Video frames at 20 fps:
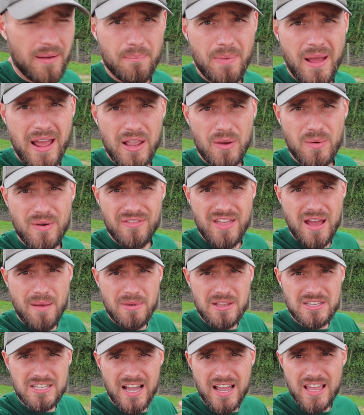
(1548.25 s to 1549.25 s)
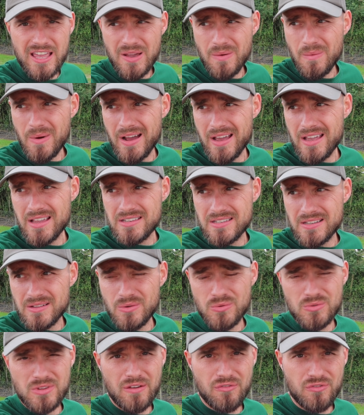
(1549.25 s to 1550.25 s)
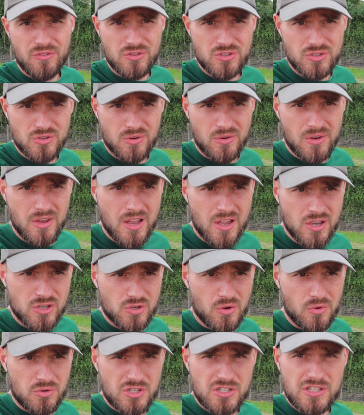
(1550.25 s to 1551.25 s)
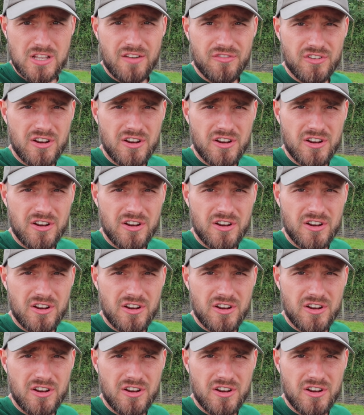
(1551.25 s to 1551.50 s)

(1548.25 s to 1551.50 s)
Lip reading: bank, whether that be takeaways and all different sorts of stuff.